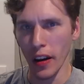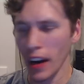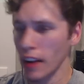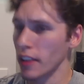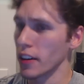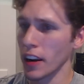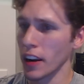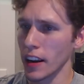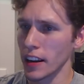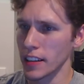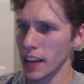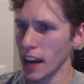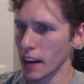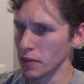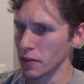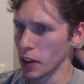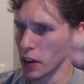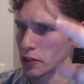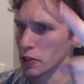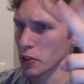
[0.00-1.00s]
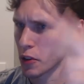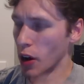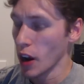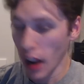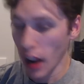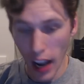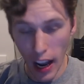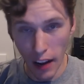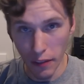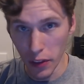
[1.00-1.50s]
it is. Half-Life 2.
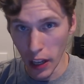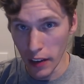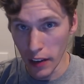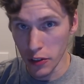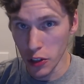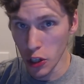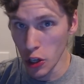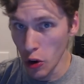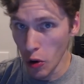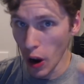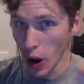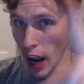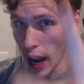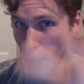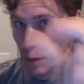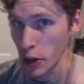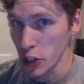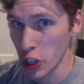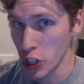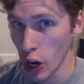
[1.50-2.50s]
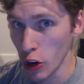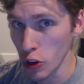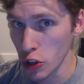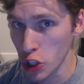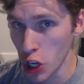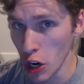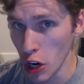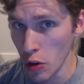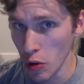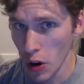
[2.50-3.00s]
Half-Life 2, Episode
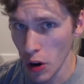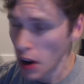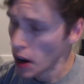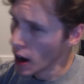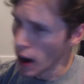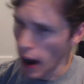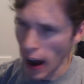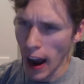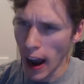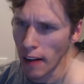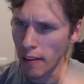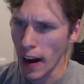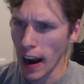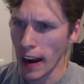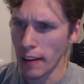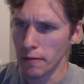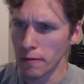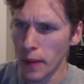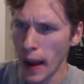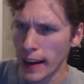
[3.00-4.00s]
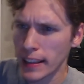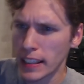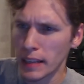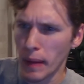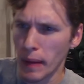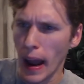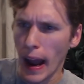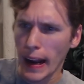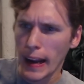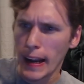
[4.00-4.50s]
2. All right, back to
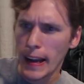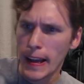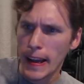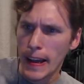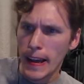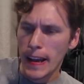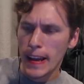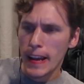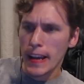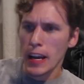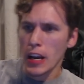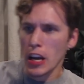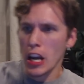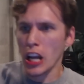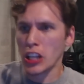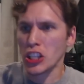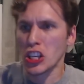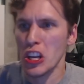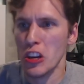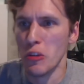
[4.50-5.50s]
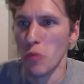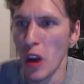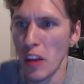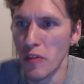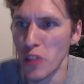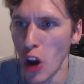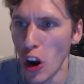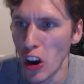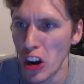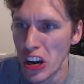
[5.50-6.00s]
back. It's we
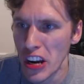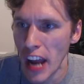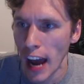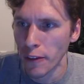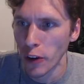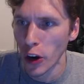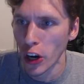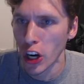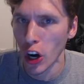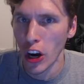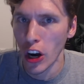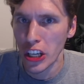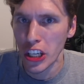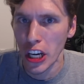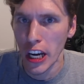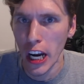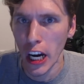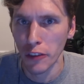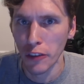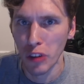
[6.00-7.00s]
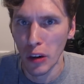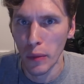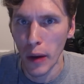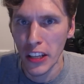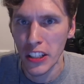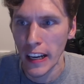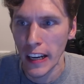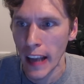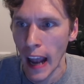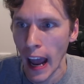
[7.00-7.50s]
you're never going to hear from us
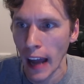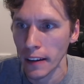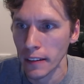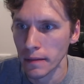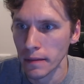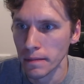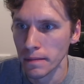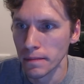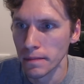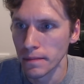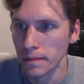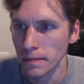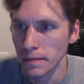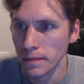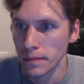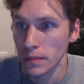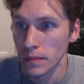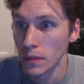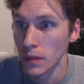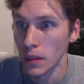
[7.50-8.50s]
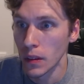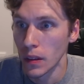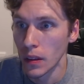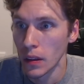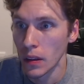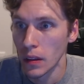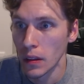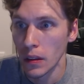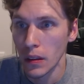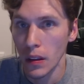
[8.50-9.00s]
again.
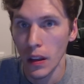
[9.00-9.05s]
Like